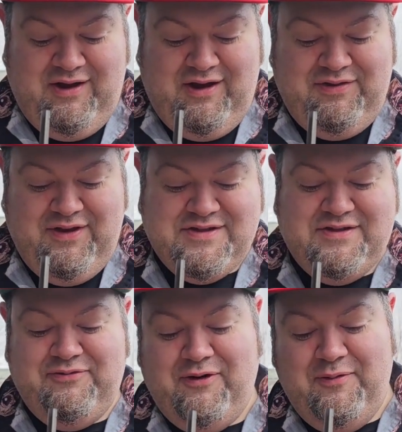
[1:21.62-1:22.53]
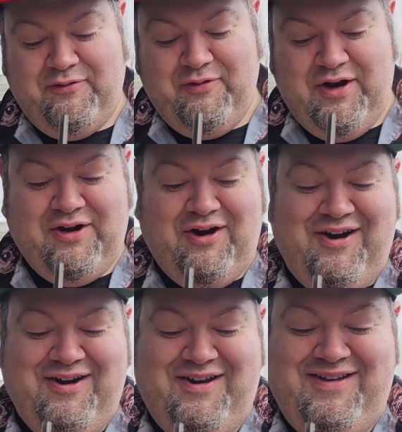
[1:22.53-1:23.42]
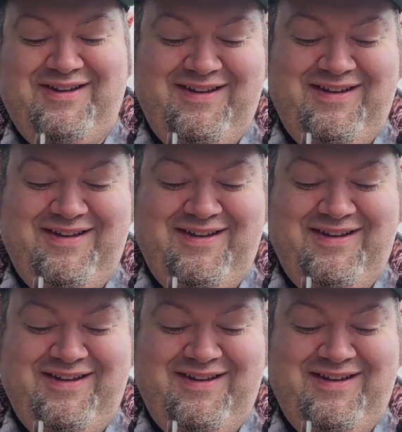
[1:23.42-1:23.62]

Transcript: uh, that is in the form of credit card